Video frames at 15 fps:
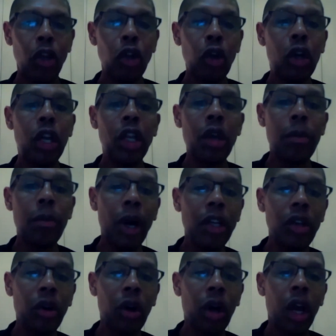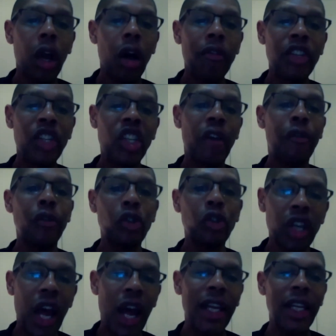Look at the model of a
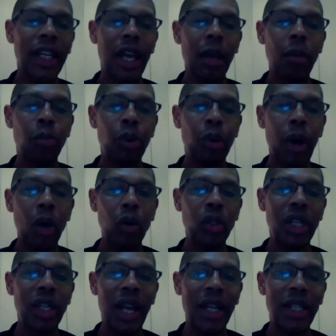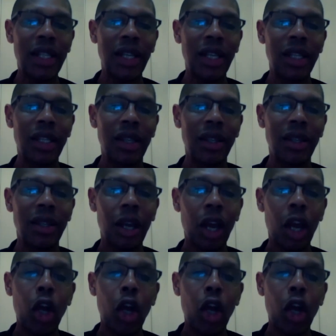Sheffield United getting promoted last season.